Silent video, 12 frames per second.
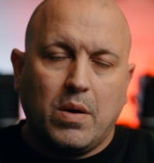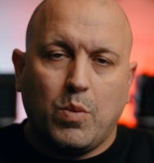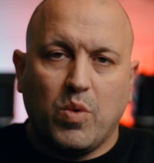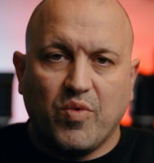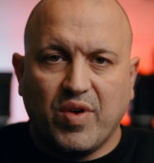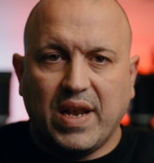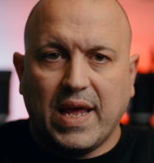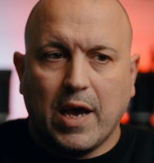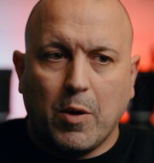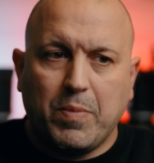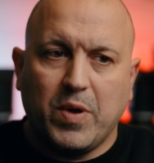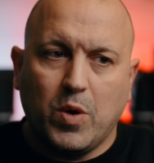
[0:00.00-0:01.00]
will really
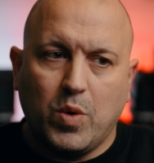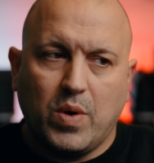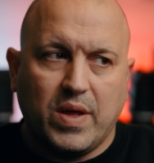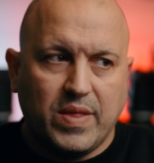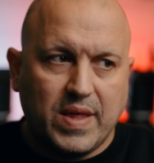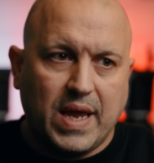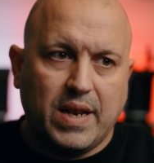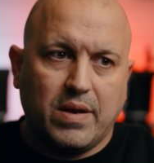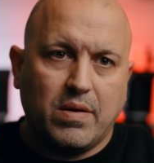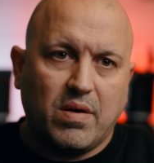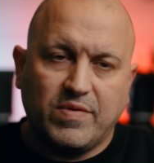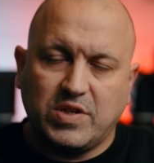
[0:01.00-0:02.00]
help you. And
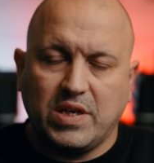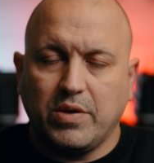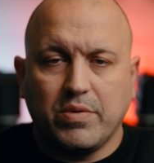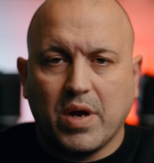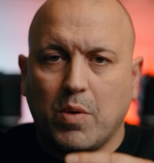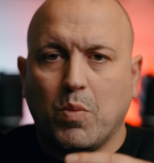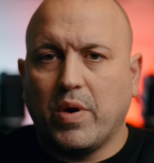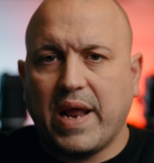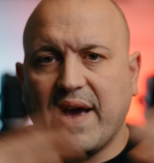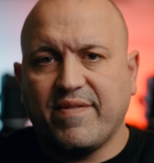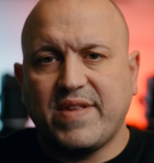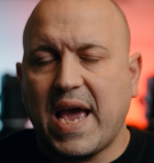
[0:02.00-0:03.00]
then obviously you don't want
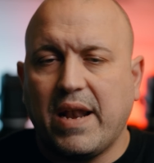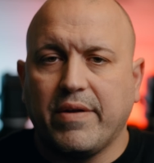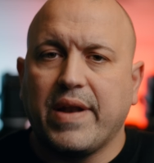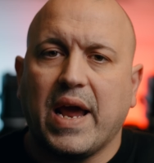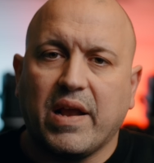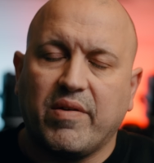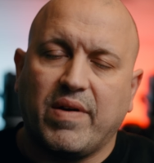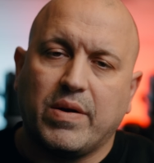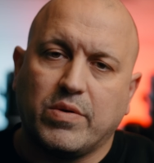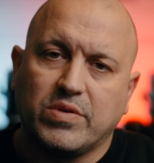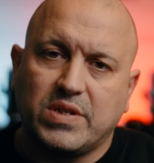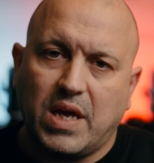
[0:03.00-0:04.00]
to have talent hanging
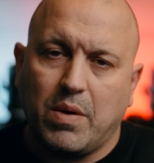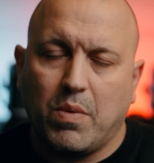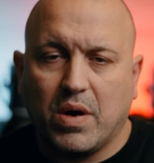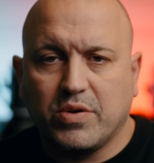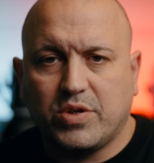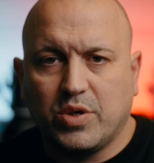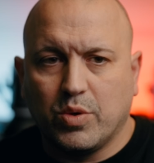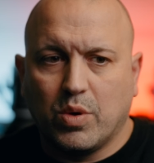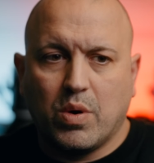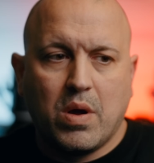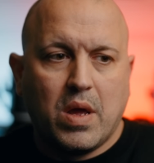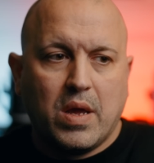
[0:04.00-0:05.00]
around on set whilst
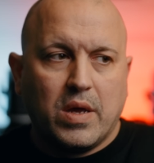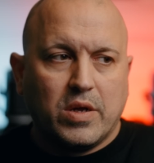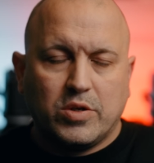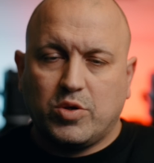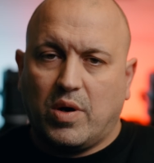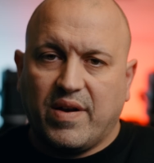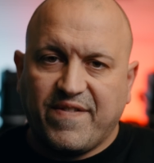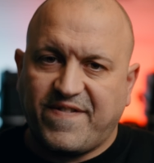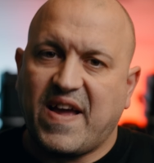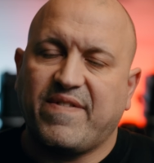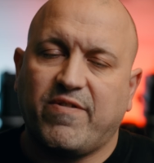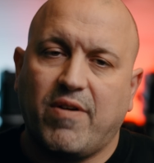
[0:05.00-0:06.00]
you're trying to
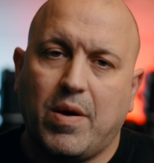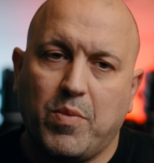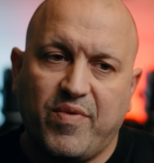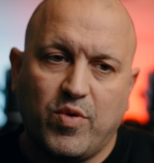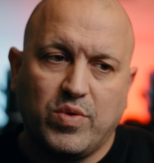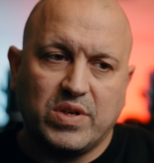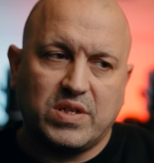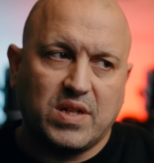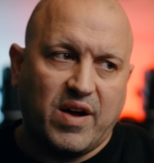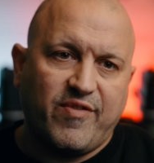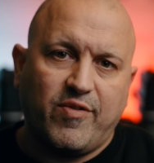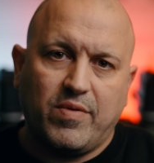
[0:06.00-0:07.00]
faff around with all this
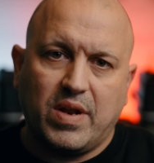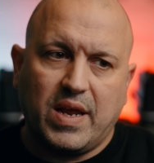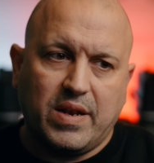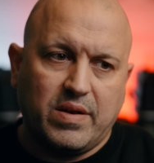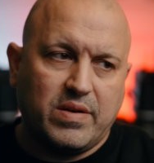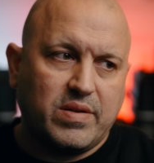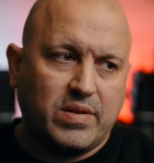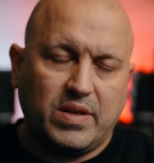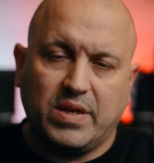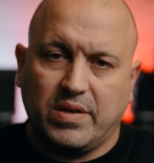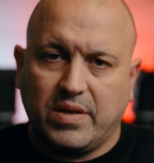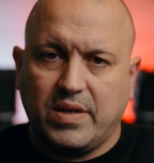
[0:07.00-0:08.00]
stuff, and
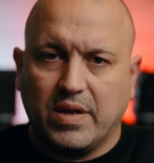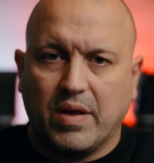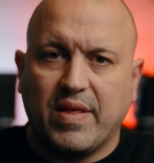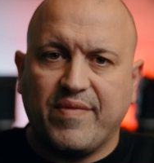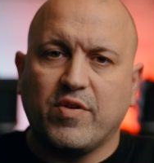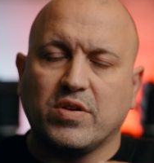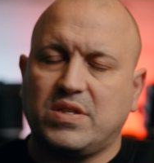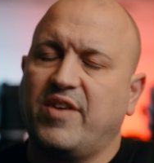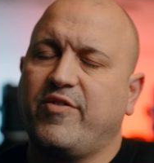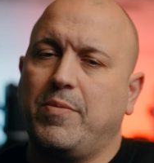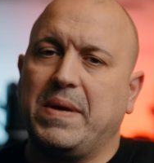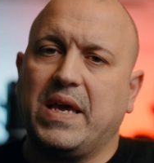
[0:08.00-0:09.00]
you know they've got
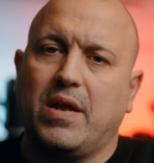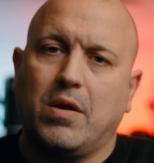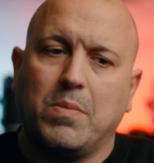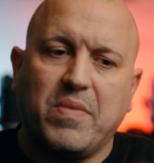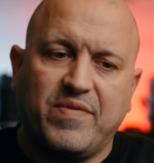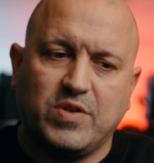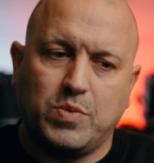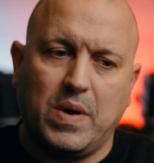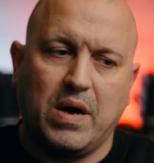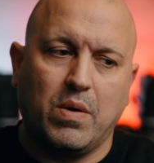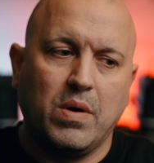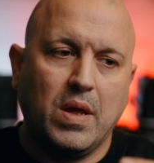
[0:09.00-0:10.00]
stuff to be getting on with as
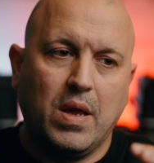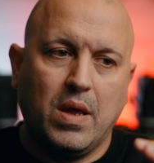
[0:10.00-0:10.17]
well.